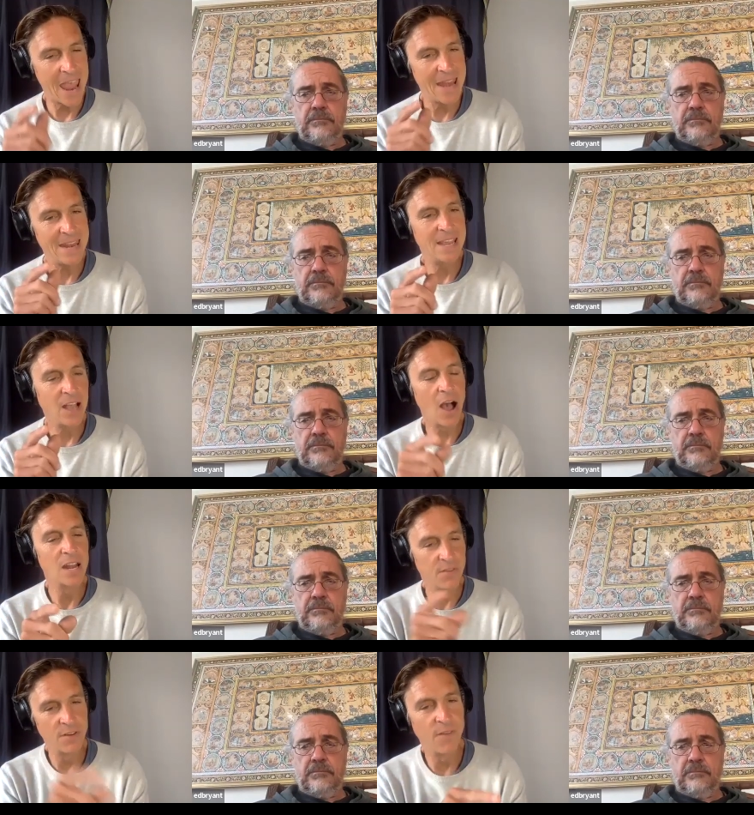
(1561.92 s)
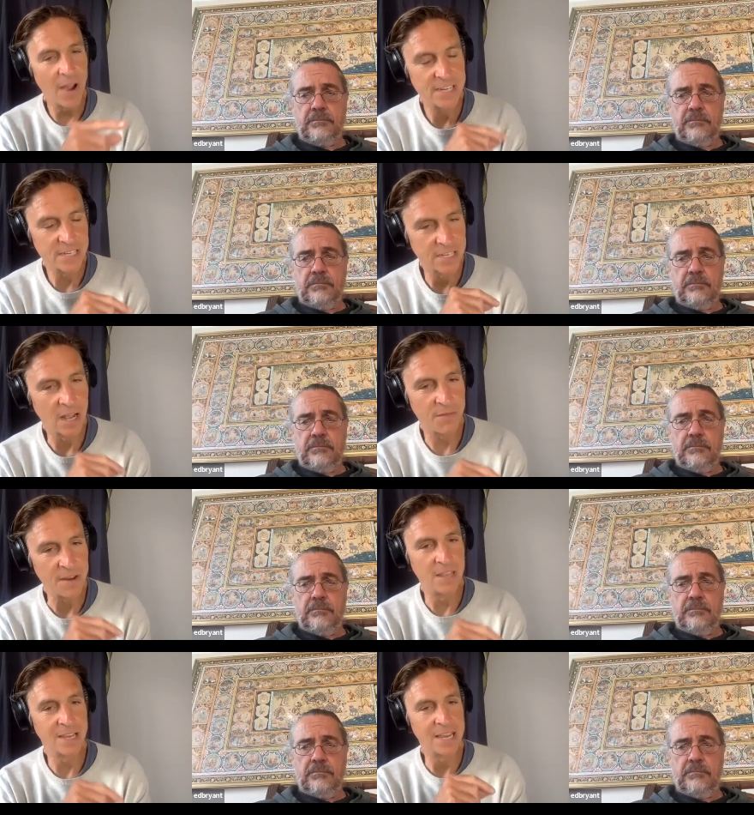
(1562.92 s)
Speaker 1: any kind of Advaita stuff
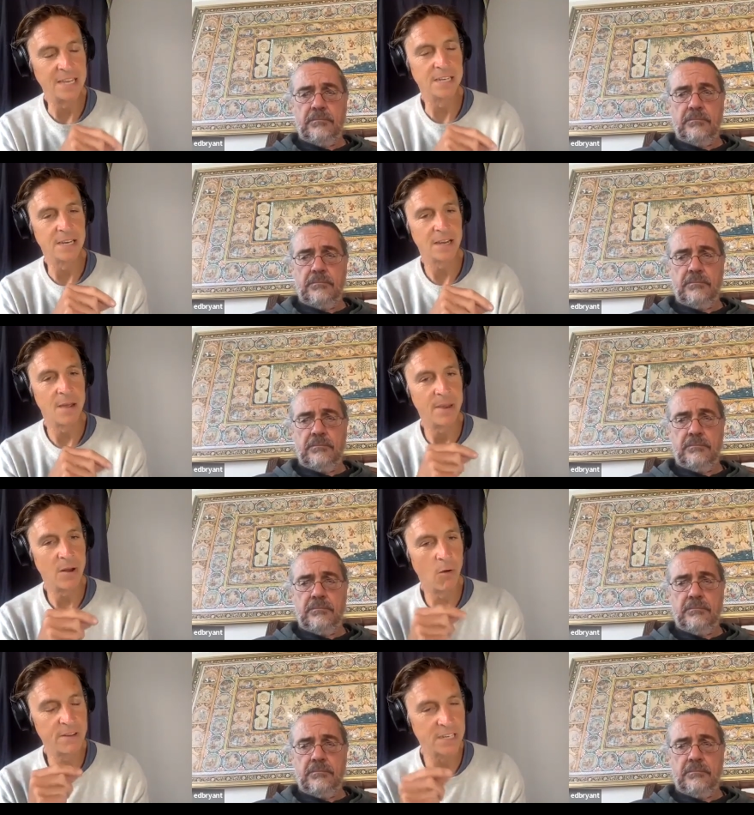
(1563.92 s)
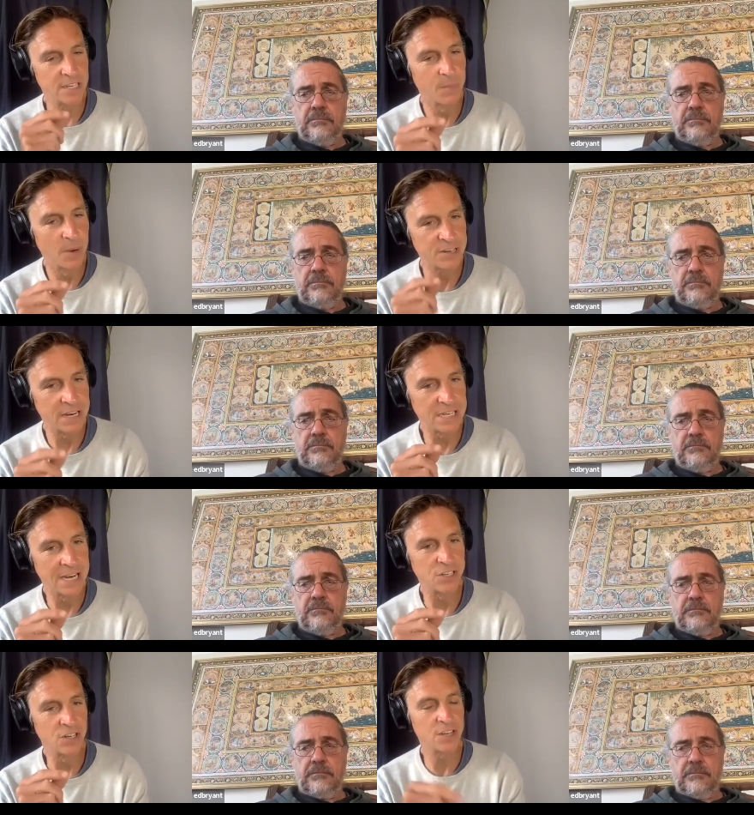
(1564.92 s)
in the Gita? I mean, or is it just my
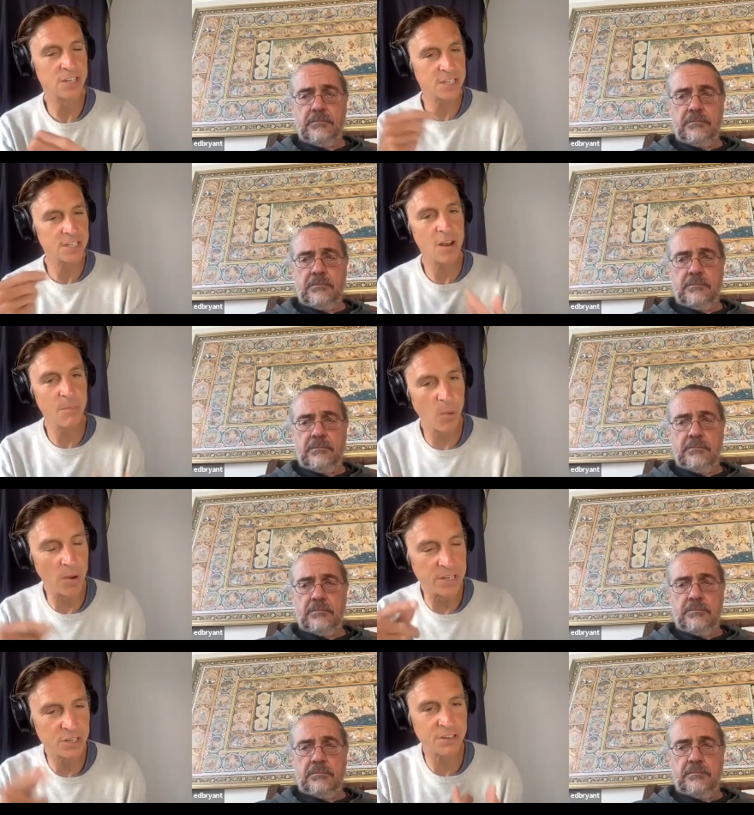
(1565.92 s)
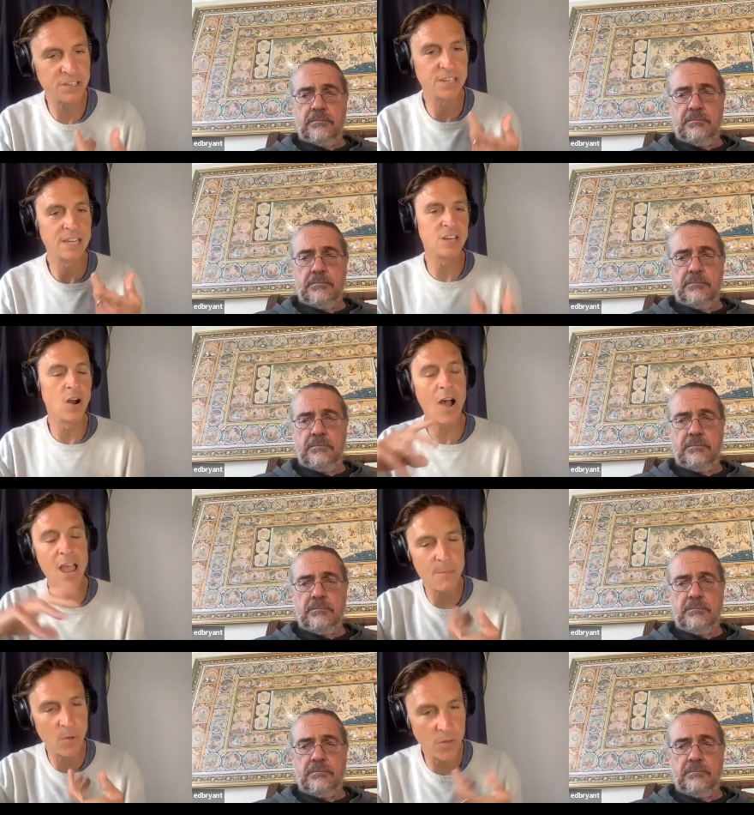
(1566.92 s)
translation? Because at certain points, Krishna says, you know, I
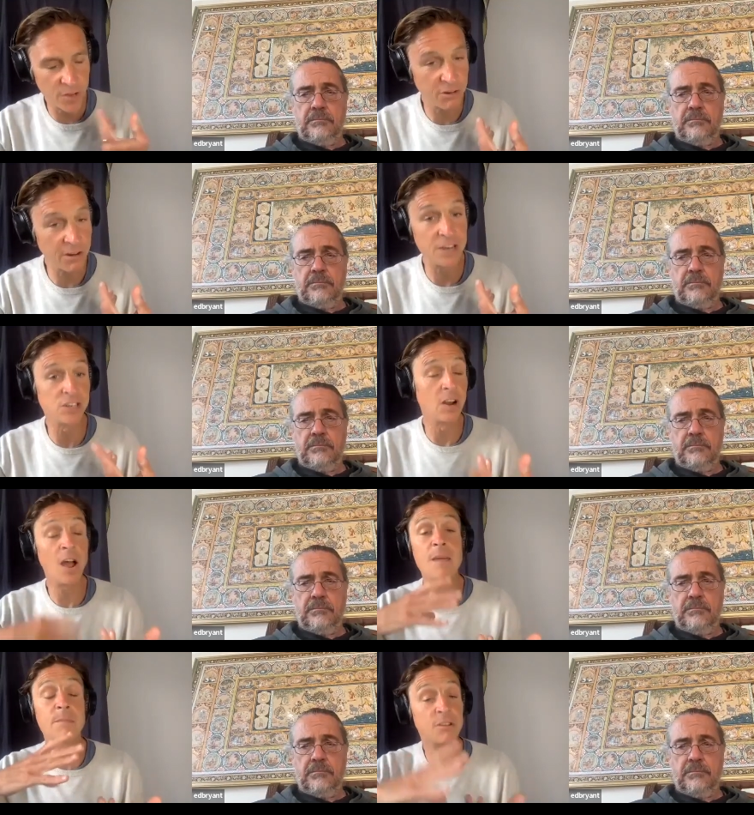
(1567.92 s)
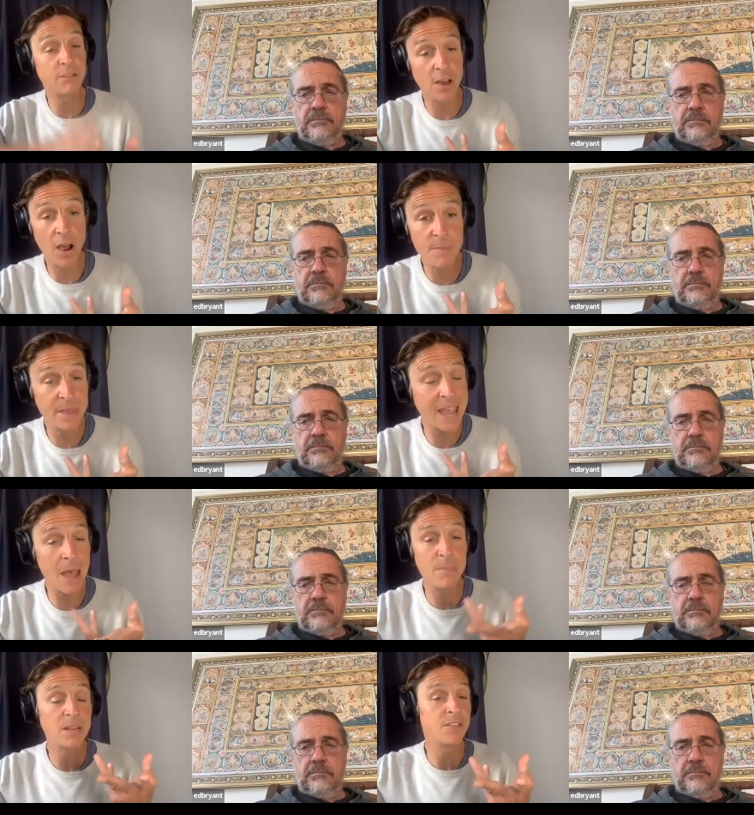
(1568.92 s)
am the creation. I am the cre- I am the
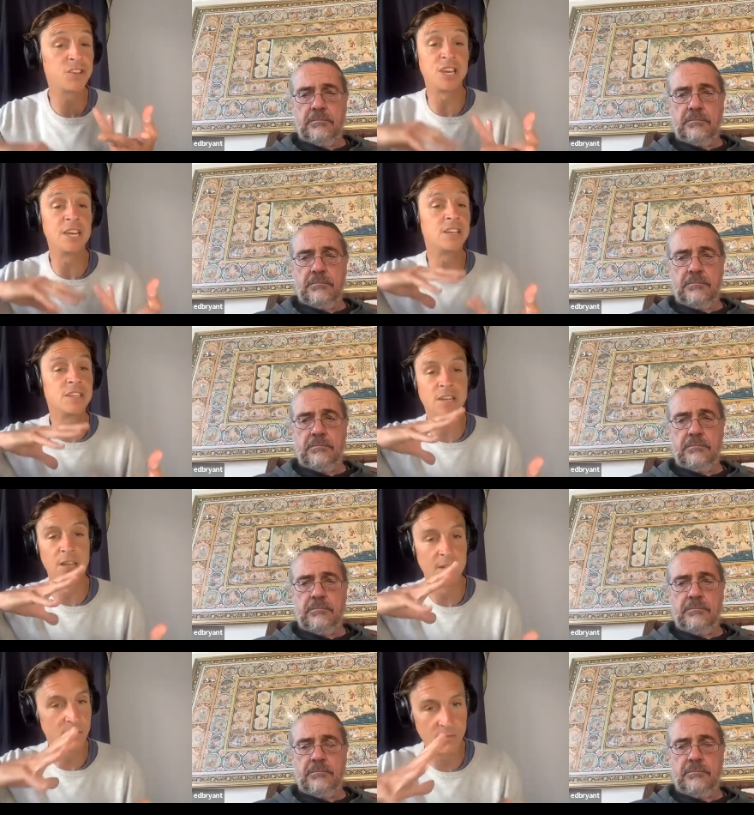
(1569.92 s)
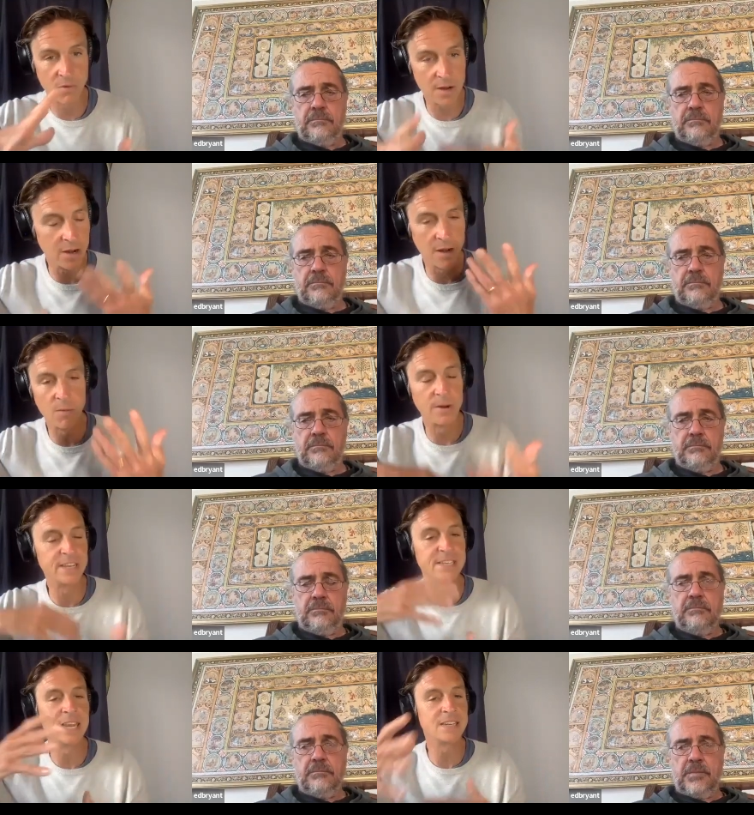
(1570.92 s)
gambling of the cheats and the, well, I don't know what he
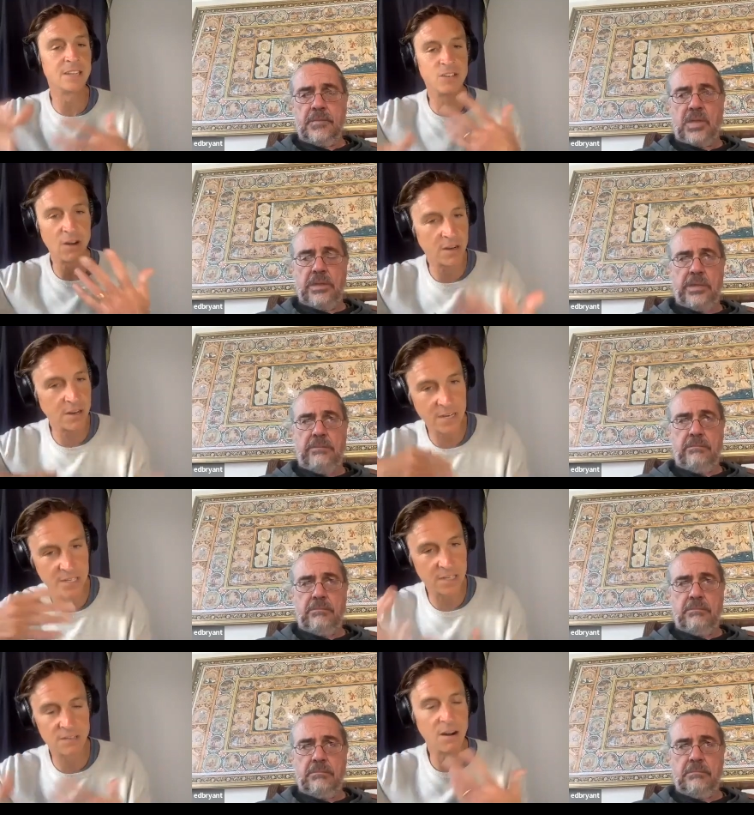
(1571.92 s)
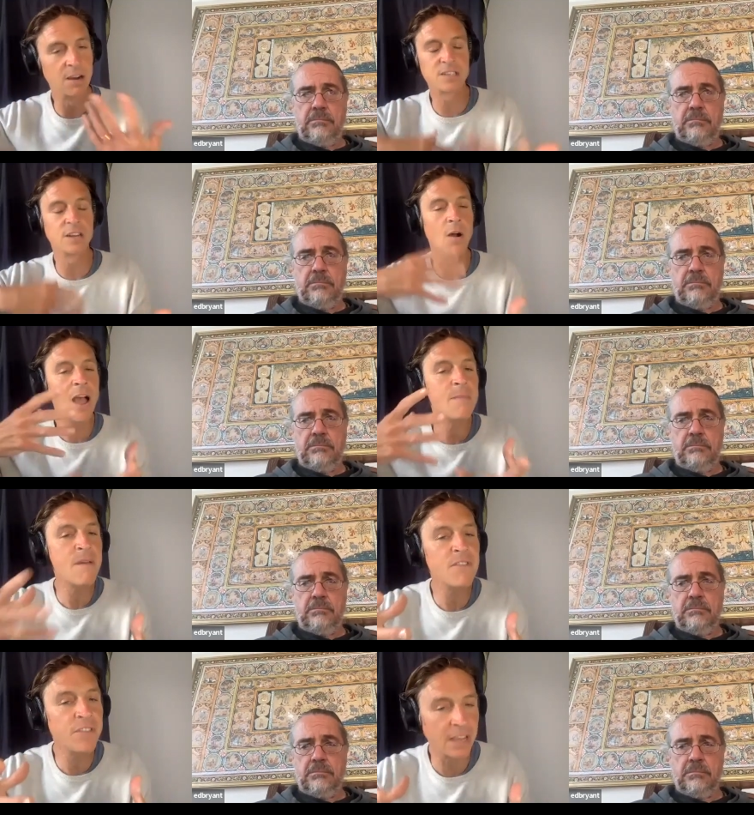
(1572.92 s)
says, the drunkenness of the drunks. You know, I am
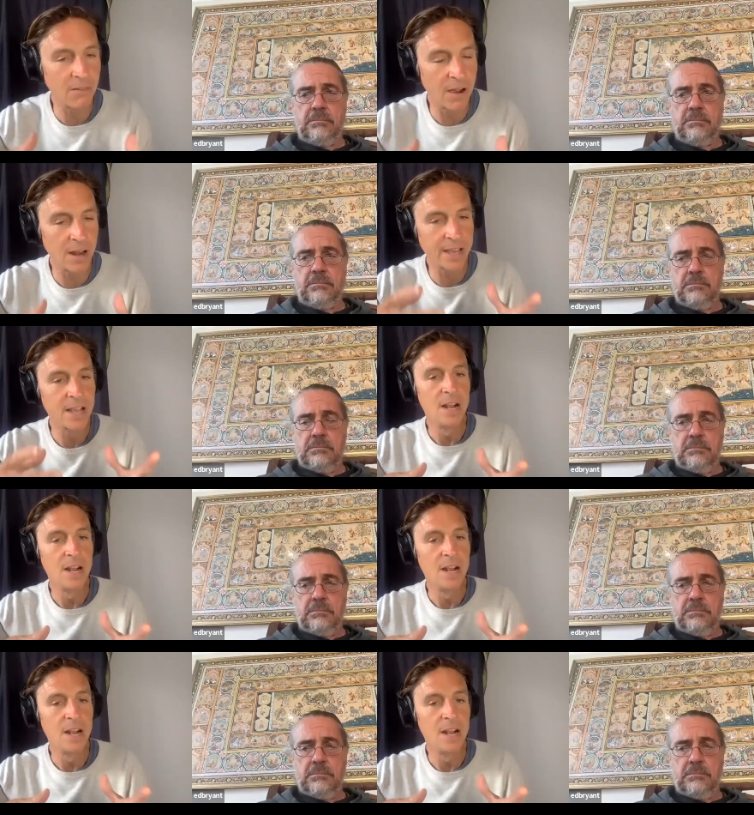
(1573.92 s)
everything, right? Like